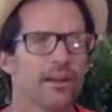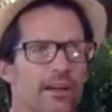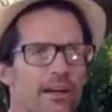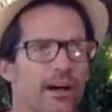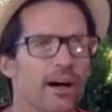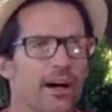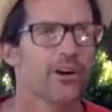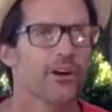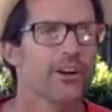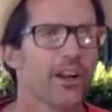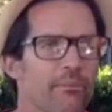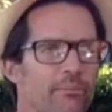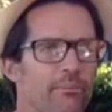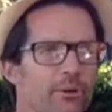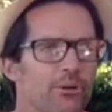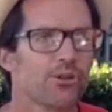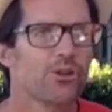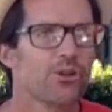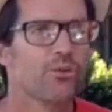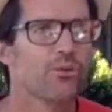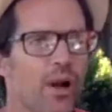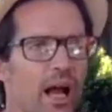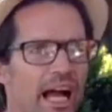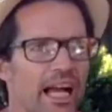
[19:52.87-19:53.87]
Our numbers
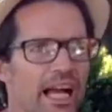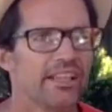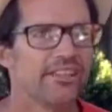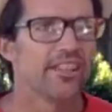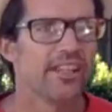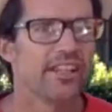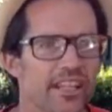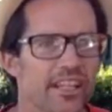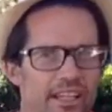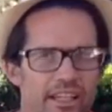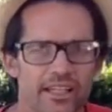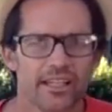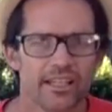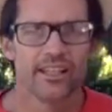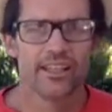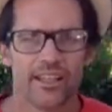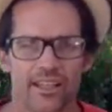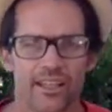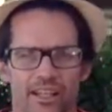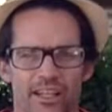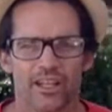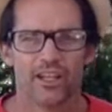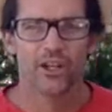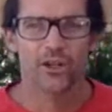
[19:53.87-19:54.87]
are rising.
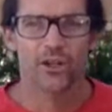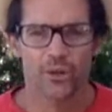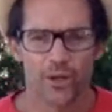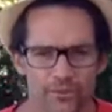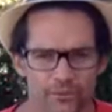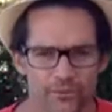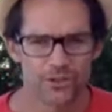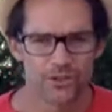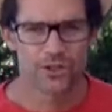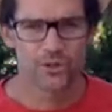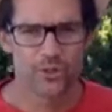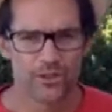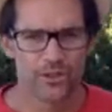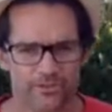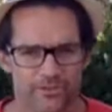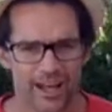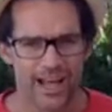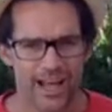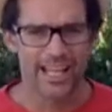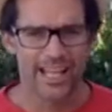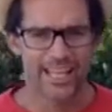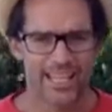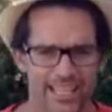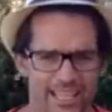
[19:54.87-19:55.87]
Whoever you
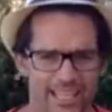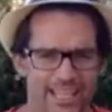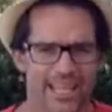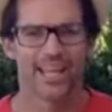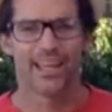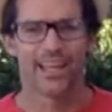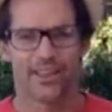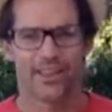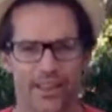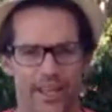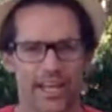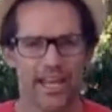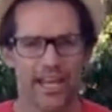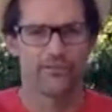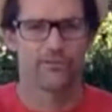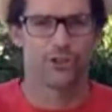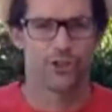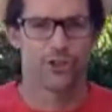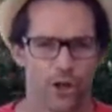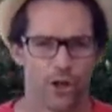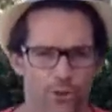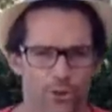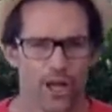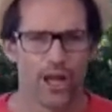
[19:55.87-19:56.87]
invited, they have
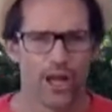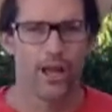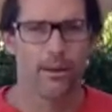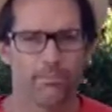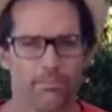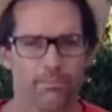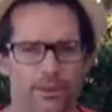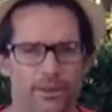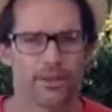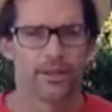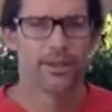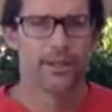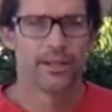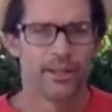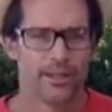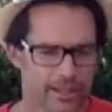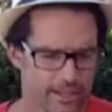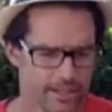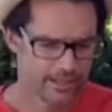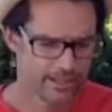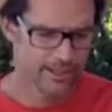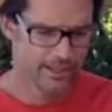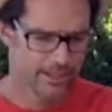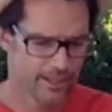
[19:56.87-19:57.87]
showed up.
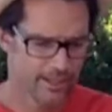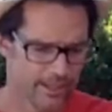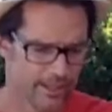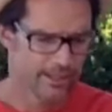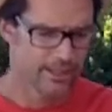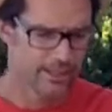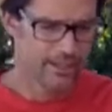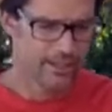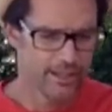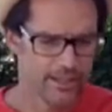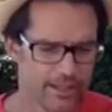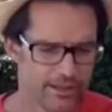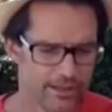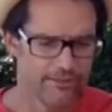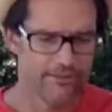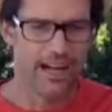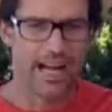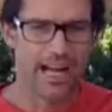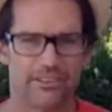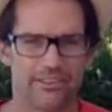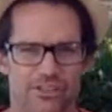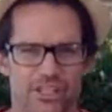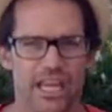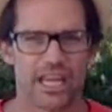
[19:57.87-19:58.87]

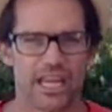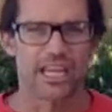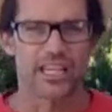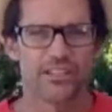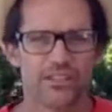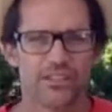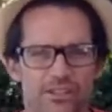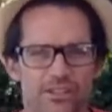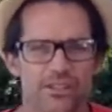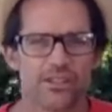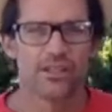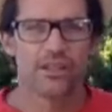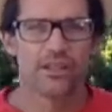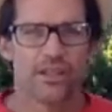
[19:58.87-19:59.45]
5 seconds.